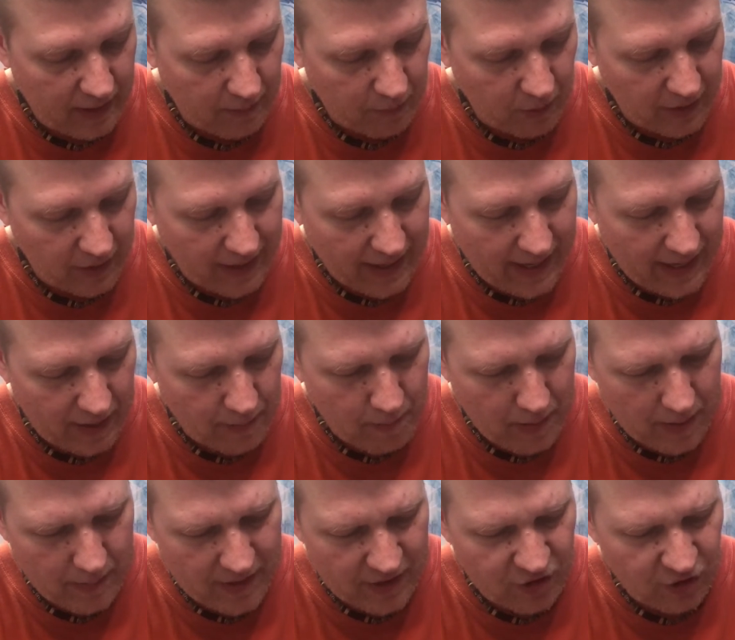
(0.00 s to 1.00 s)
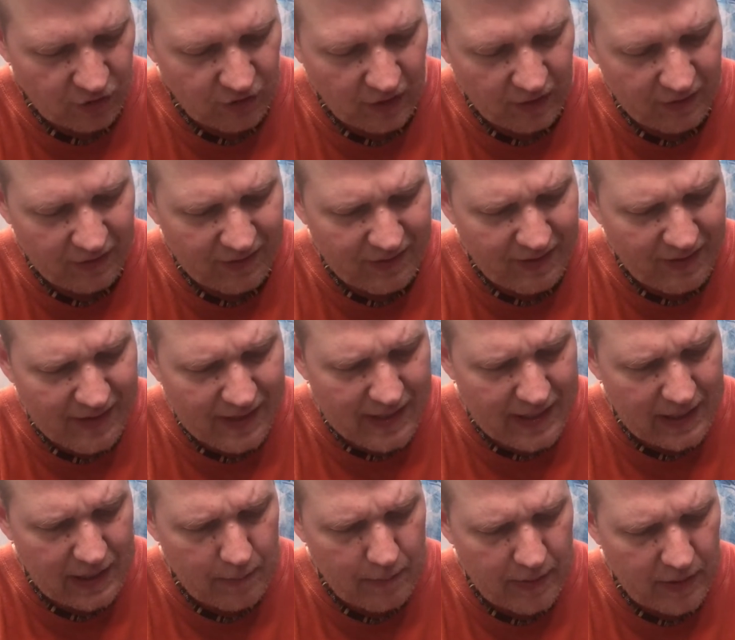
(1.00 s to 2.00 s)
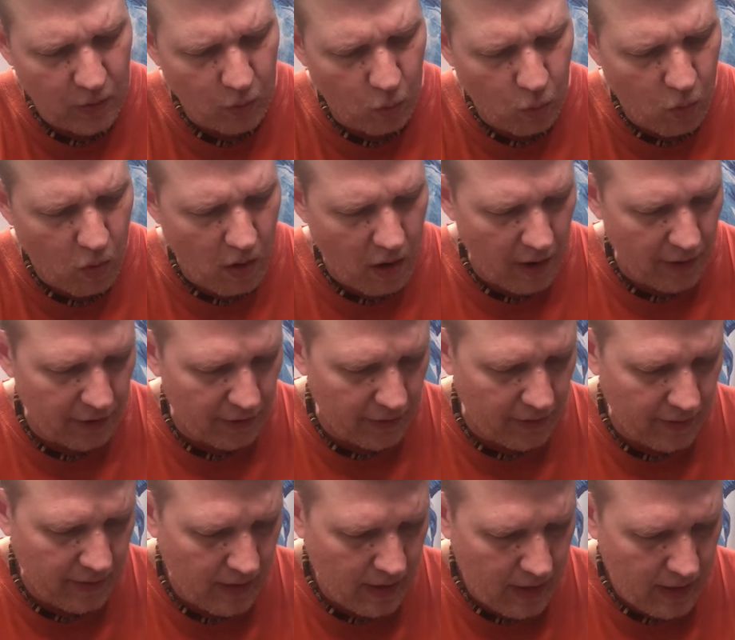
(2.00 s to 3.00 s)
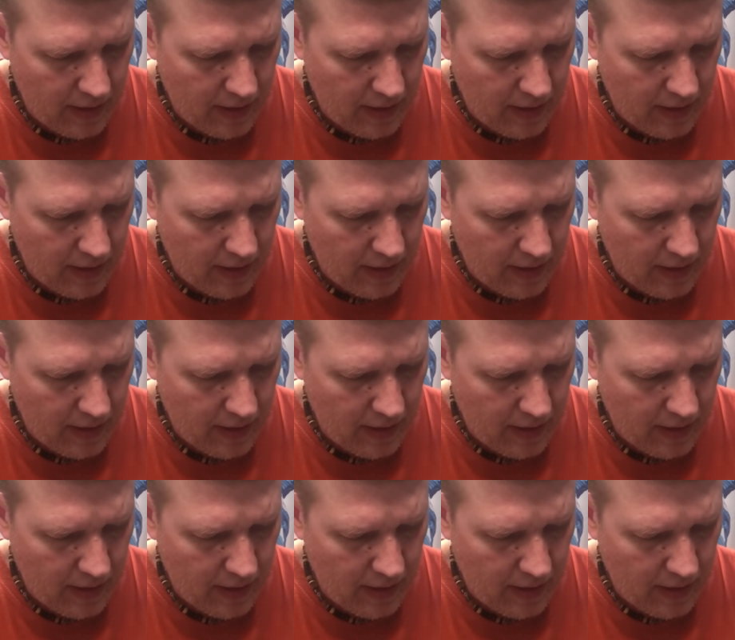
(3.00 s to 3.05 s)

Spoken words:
I'm going to add maybe just a tiny bit of water